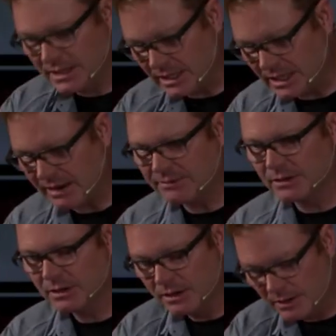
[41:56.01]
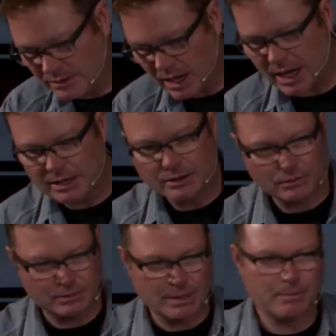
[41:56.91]
they never thought
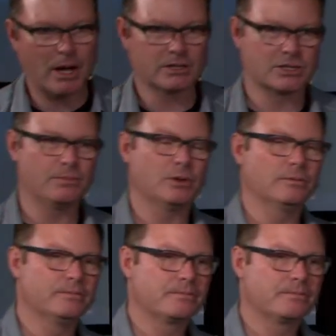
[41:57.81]
would be possible.